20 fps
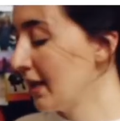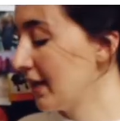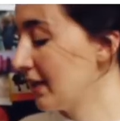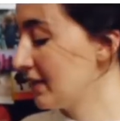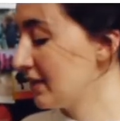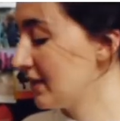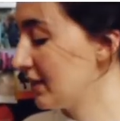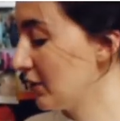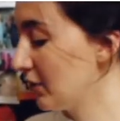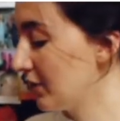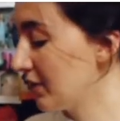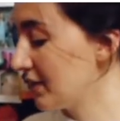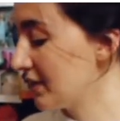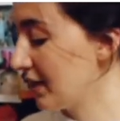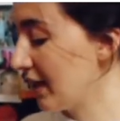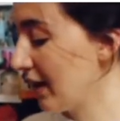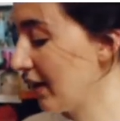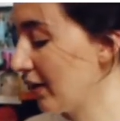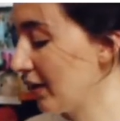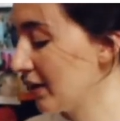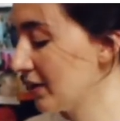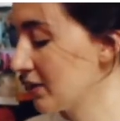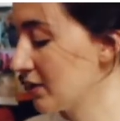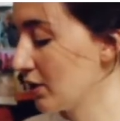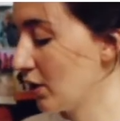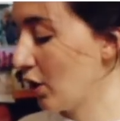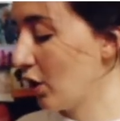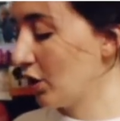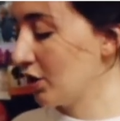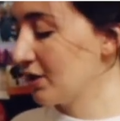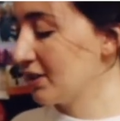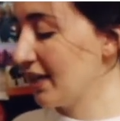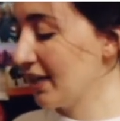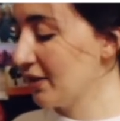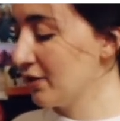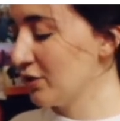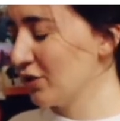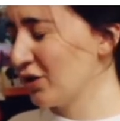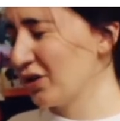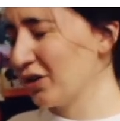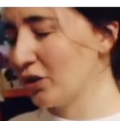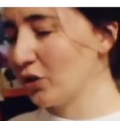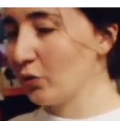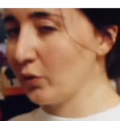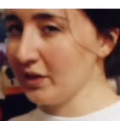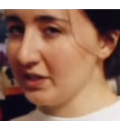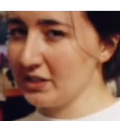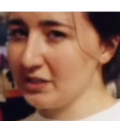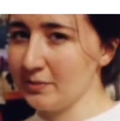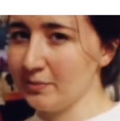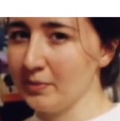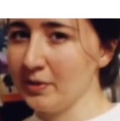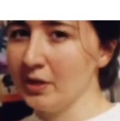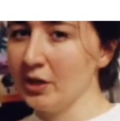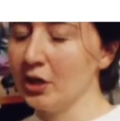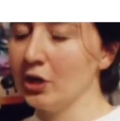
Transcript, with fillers: until these carrots are tender crisp.